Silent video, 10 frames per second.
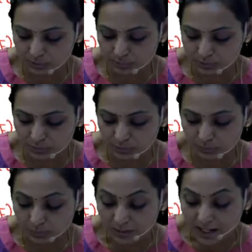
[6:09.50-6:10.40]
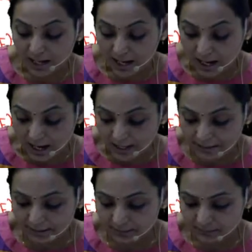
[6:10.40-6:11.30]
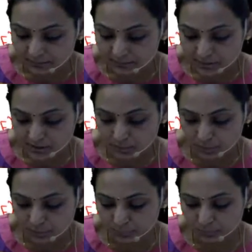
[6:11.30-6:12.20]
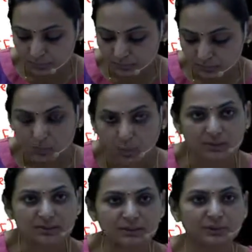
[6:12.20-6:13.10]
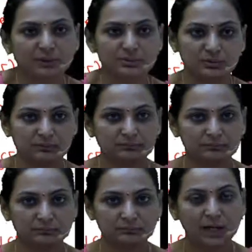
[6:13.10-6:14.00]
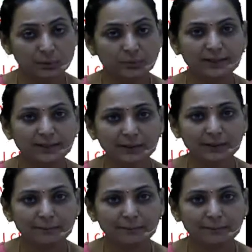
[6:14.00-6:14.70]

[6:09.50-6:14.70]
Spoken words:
to high solute concentration. Are you getting?